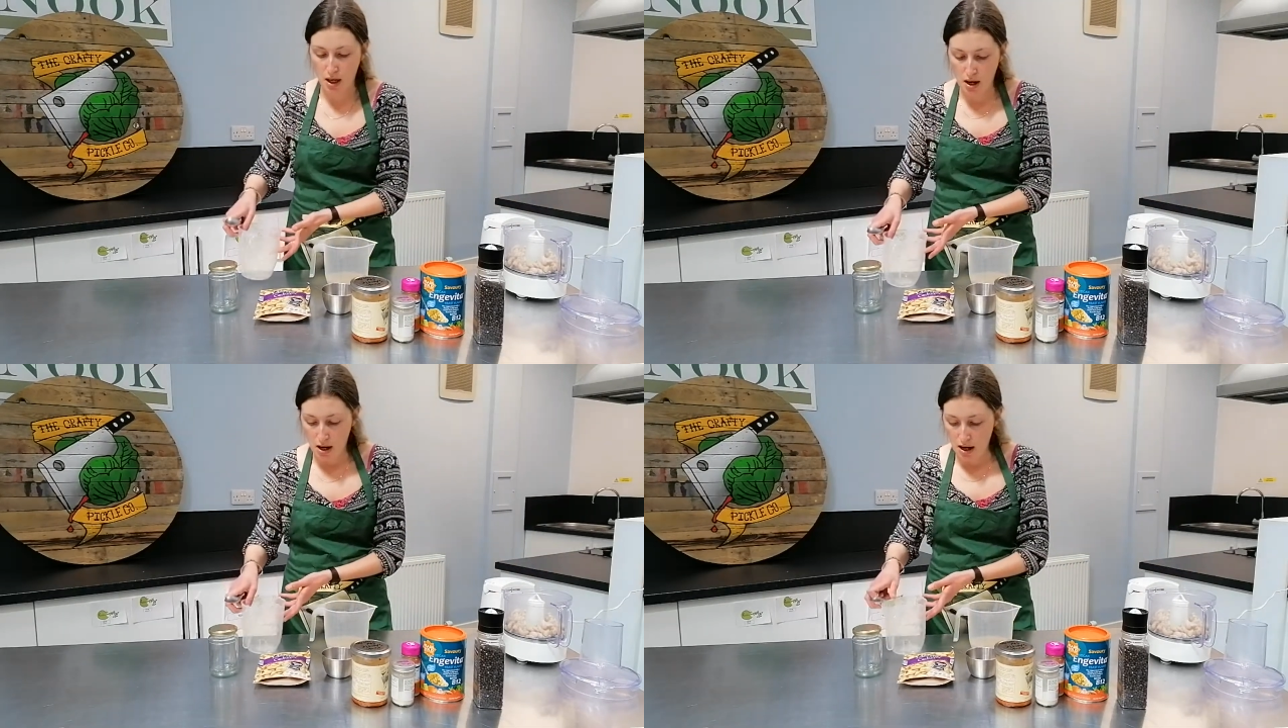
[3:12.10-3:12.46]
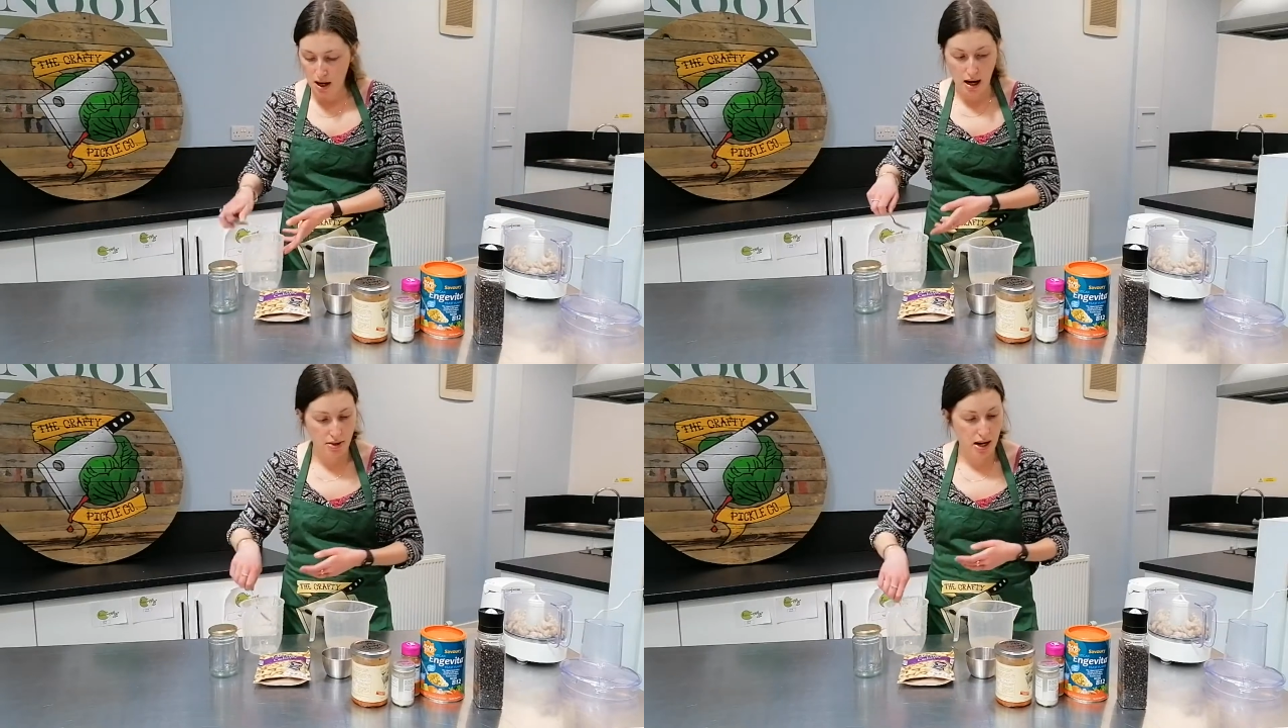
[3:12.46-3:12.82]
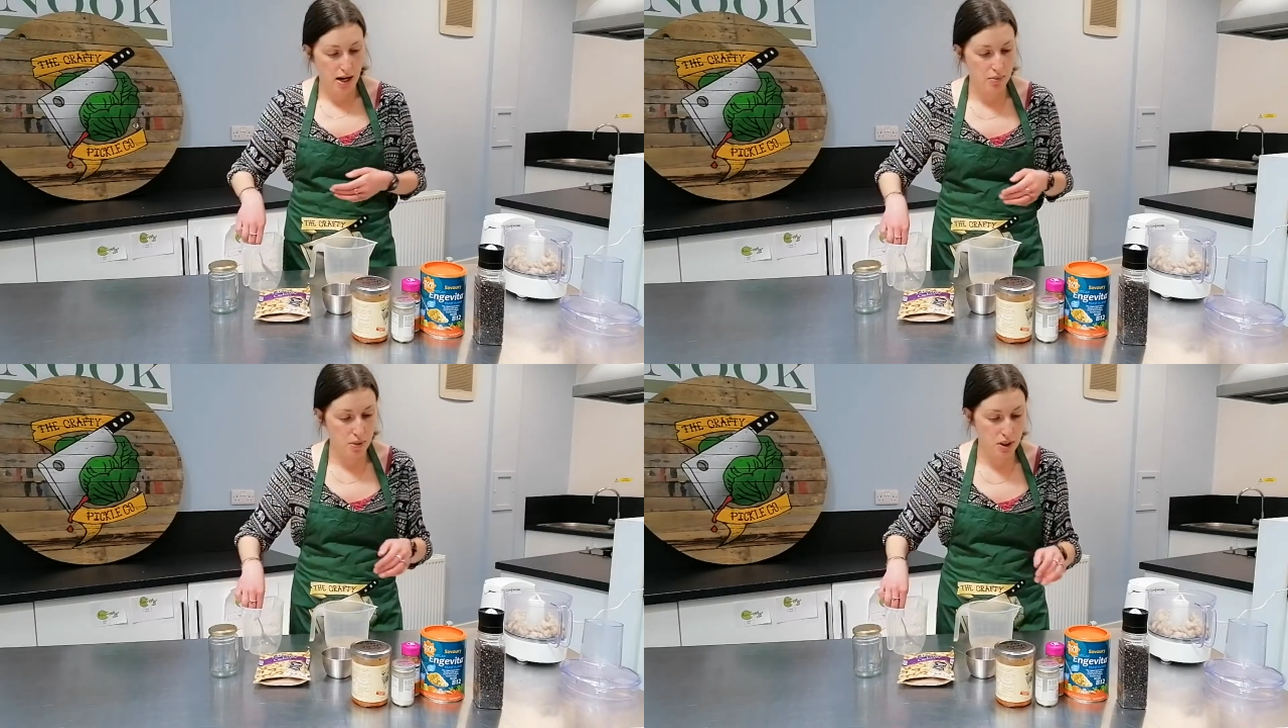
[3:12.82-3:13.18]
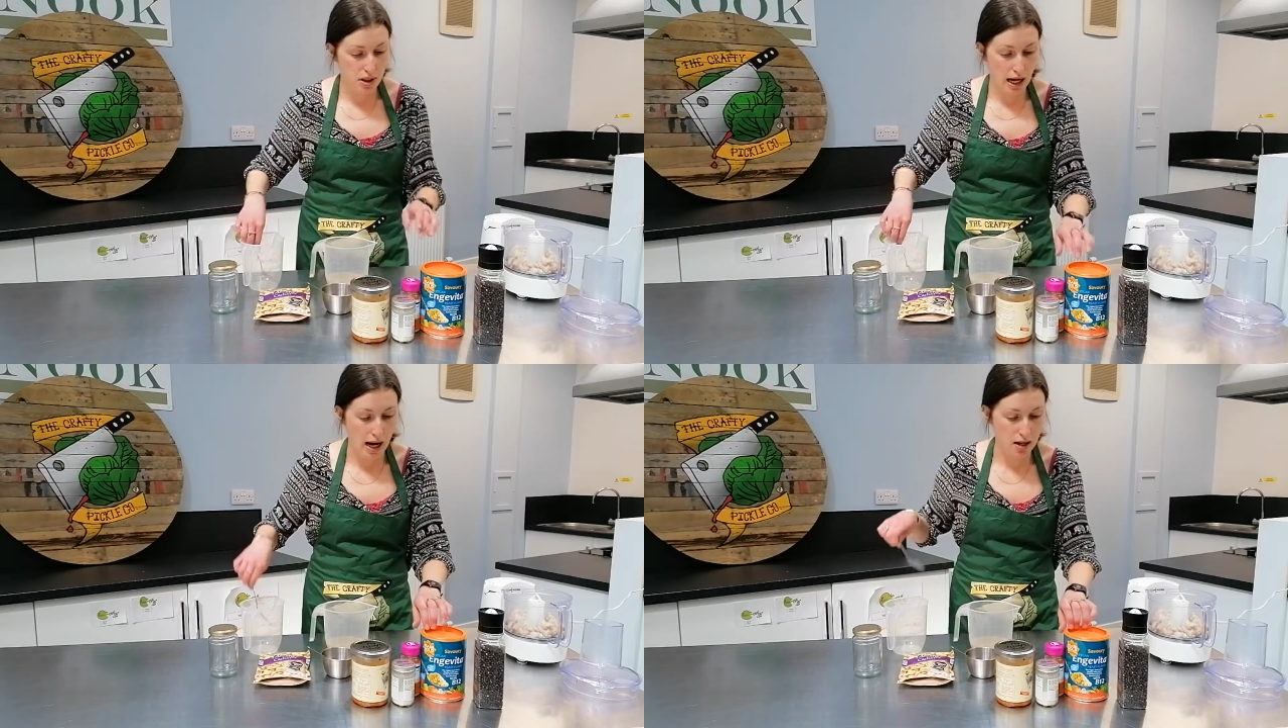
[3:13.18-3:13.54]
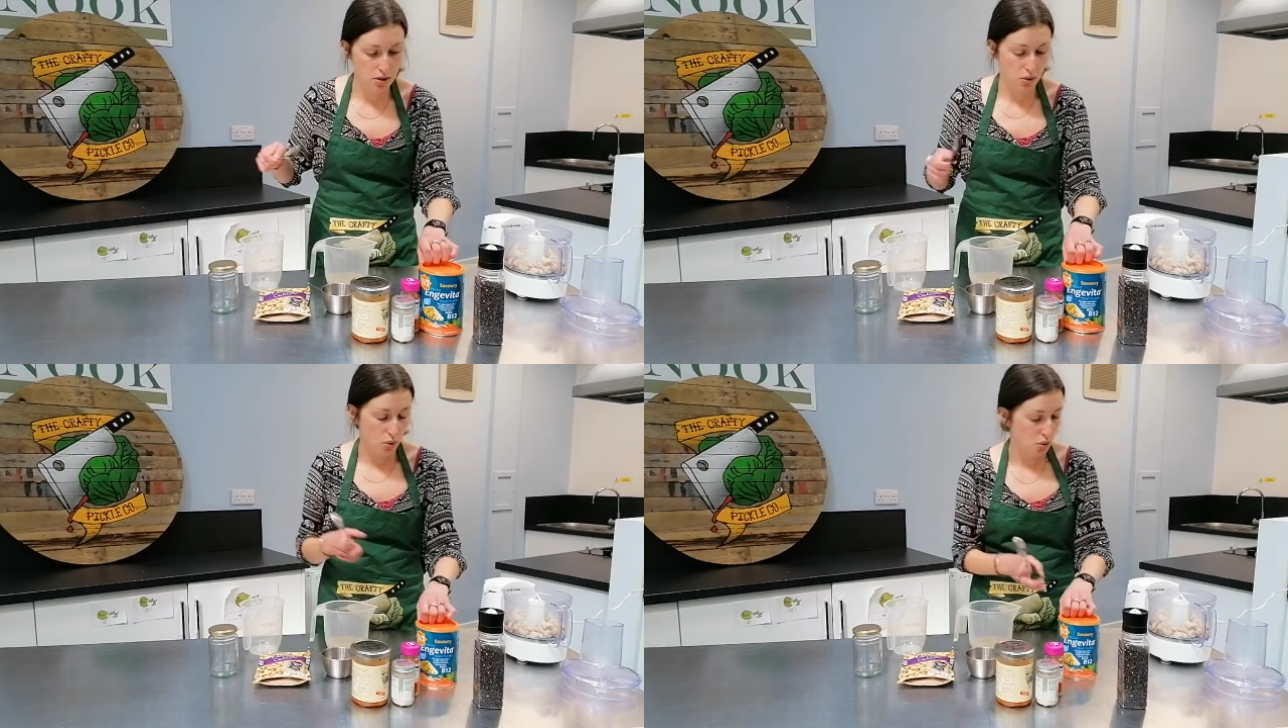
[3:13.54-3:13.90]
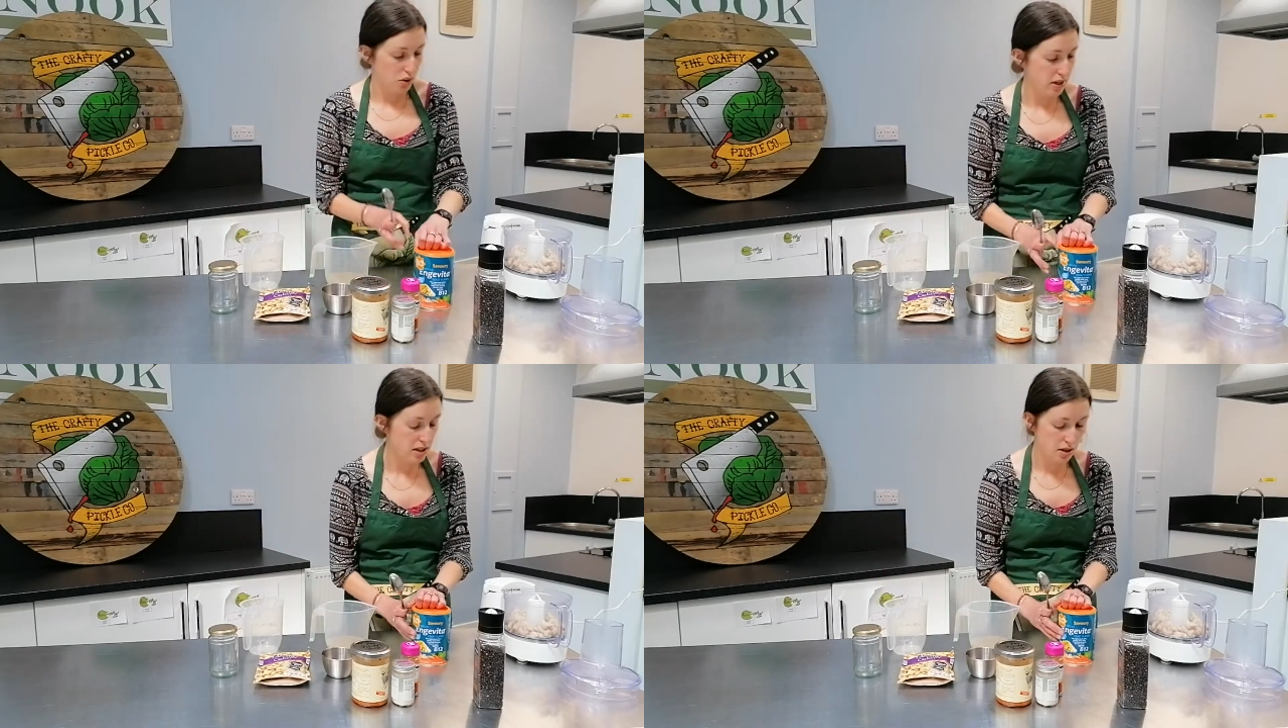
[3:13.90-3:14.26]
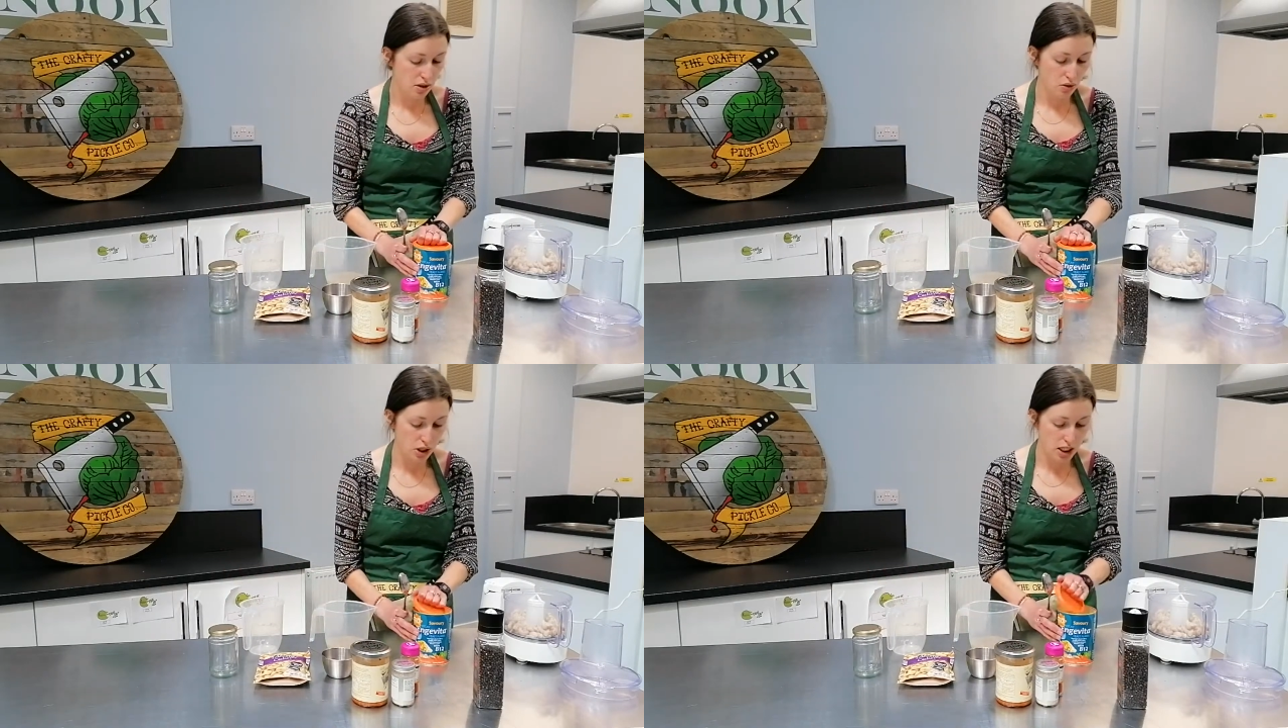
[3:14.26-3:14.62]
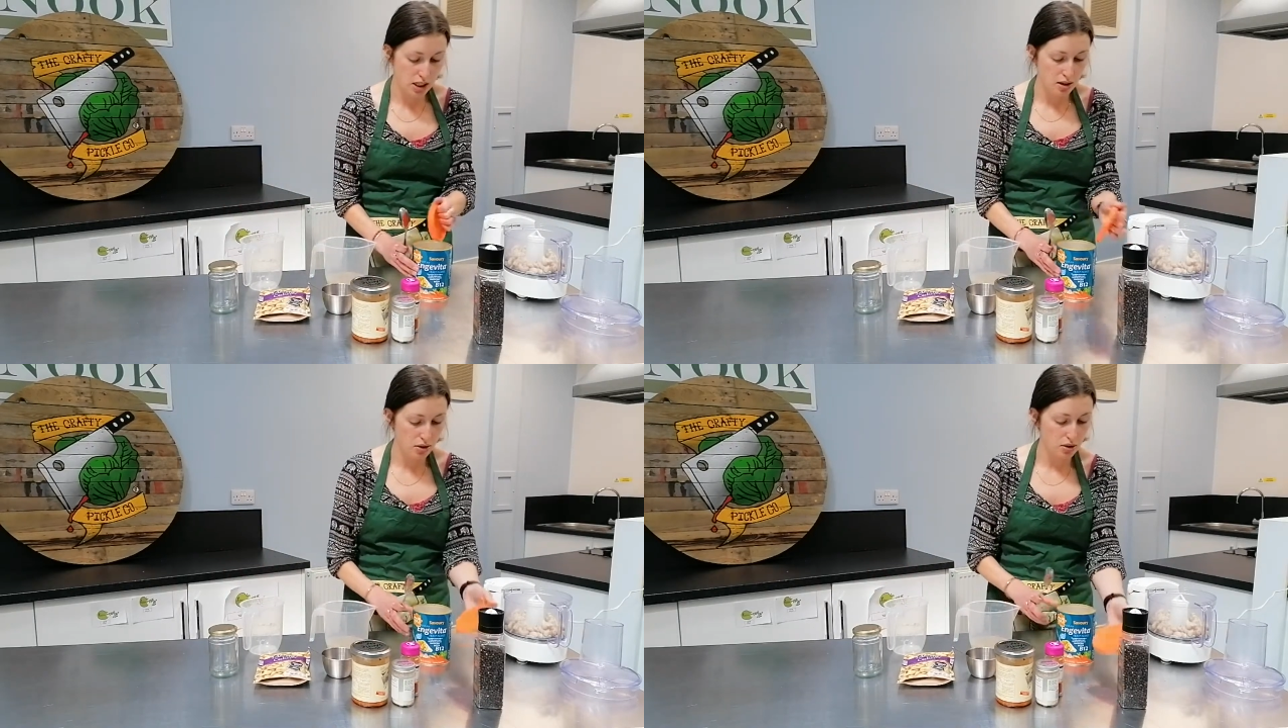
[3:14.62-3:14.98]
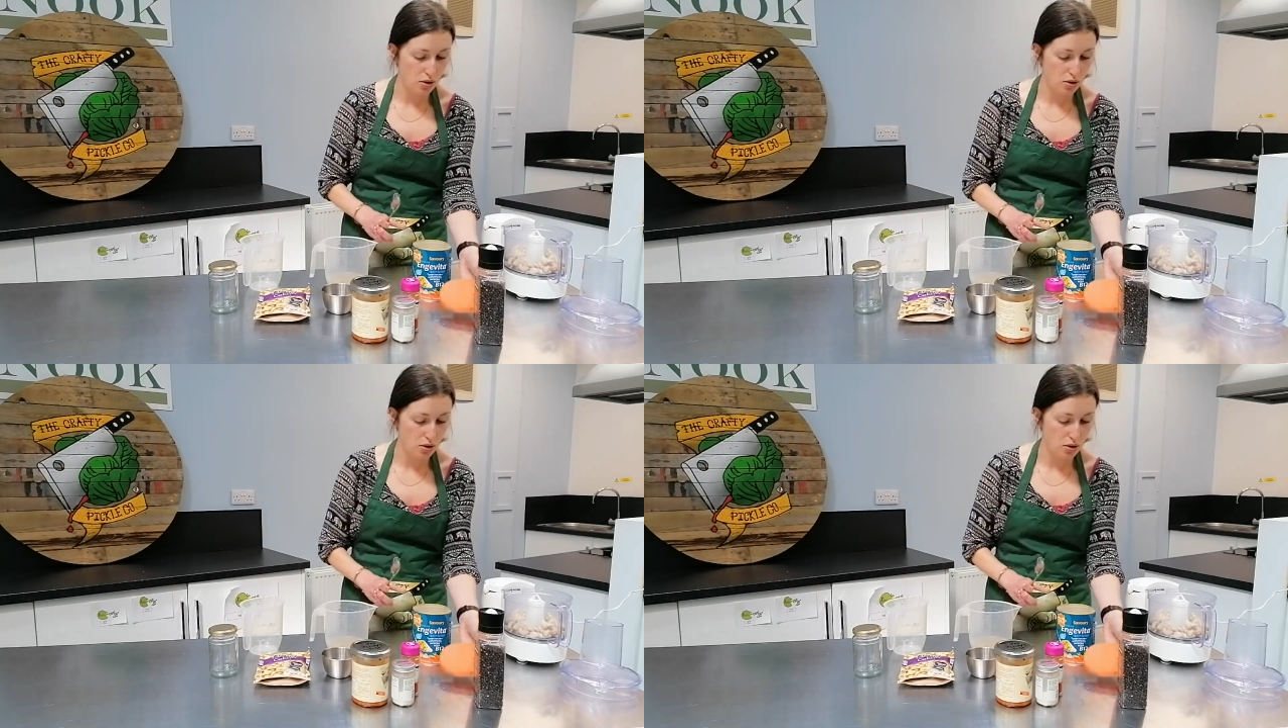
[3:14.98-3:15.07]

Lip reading: And then I'm just going to add all the rest of the ingredients.